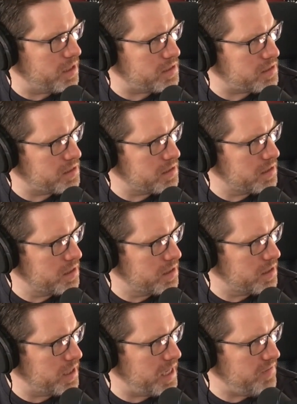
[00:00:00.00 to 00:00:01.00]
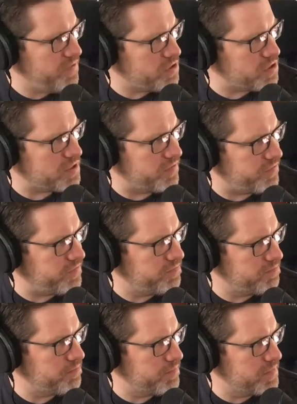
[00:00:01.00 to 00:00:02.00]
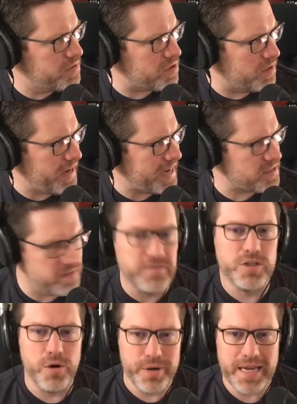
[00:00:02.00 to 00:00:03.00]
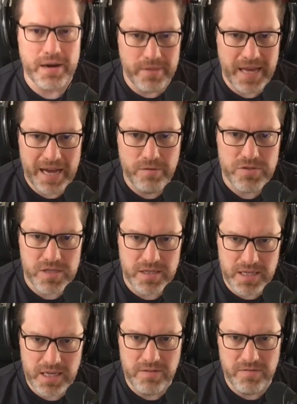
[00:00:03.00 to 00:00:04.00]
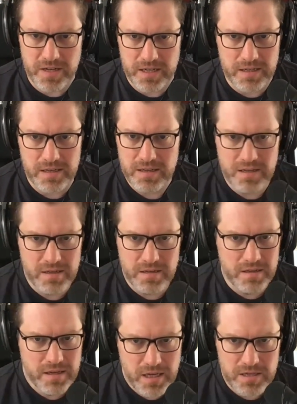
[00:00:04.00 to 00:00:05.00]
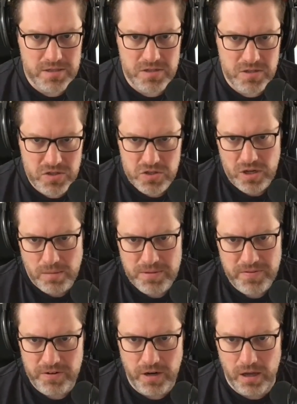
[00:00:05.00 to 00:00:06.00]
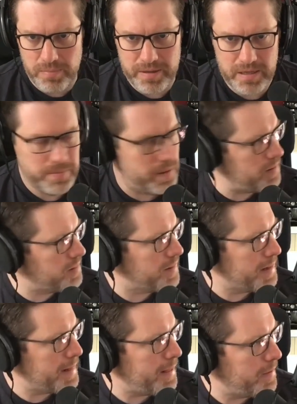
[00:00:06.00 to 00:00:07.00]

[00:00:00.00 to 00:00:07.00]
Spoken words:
And even just the sort of act of going out the house in the evening has stopped for a lot of people.